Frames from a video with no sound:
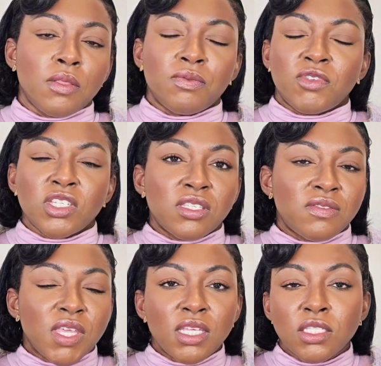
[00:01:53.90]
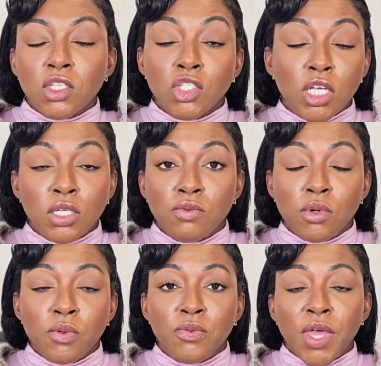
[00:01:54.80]
just things in
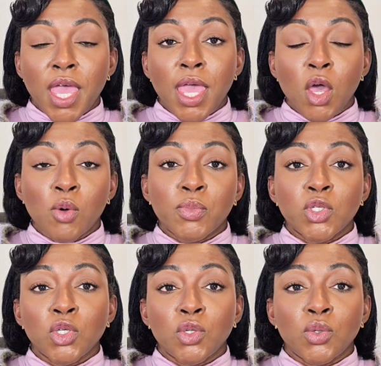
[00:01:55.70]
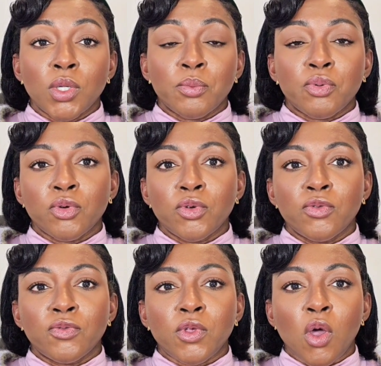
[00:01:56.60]
general that help to
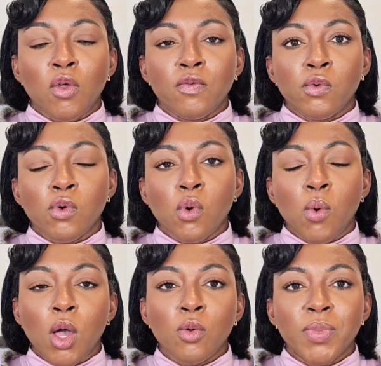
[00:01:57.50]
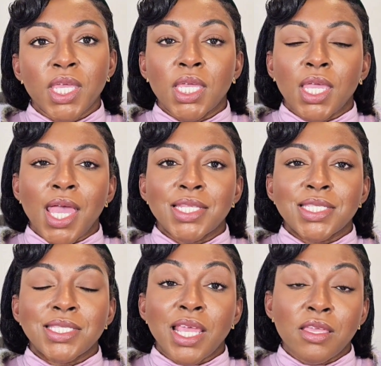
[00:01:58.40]
improve the overall well-being and
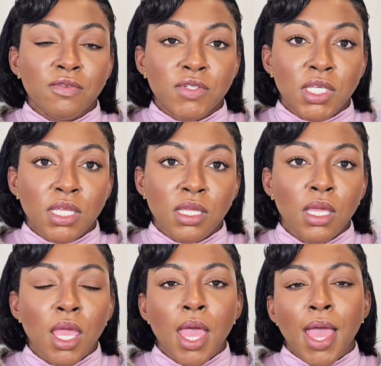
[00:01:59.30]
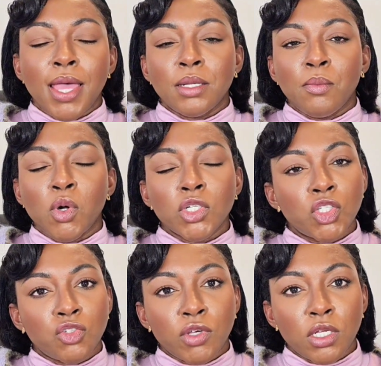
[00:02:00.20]
safety and
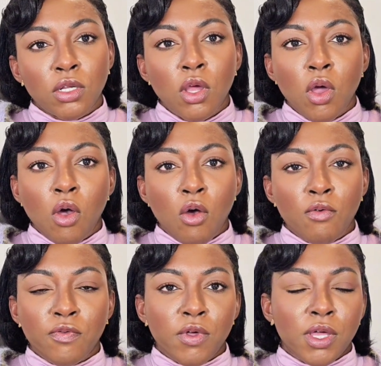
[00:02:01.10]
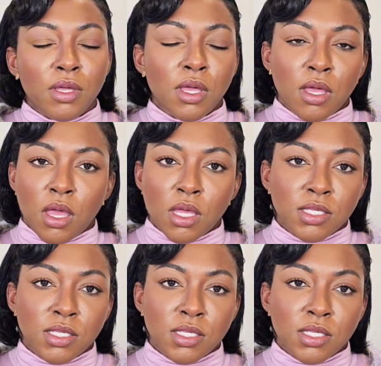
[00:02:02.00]
monitoring of a